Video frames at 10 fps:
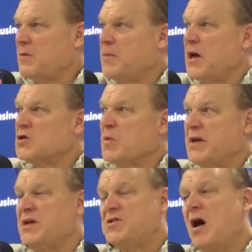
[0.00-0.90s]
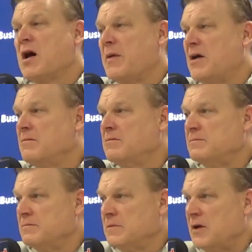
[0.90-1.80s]
because we did talk about,
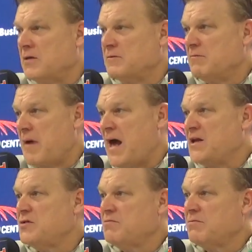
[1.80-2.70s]
you know, Matty's